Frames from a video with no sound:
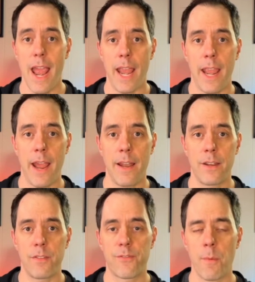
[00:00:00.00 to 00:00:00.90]

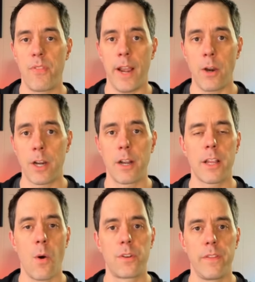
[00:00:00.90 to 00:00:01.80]
And from there, you're going to
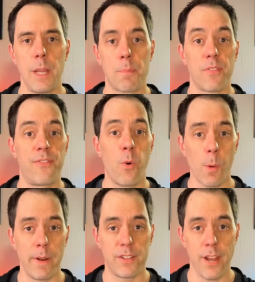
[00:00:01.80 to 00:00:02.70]
go to the
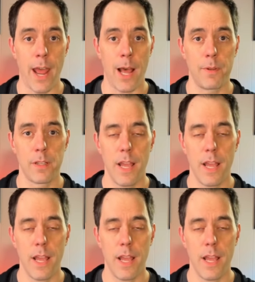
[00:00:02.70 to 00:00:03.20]
Performance tab.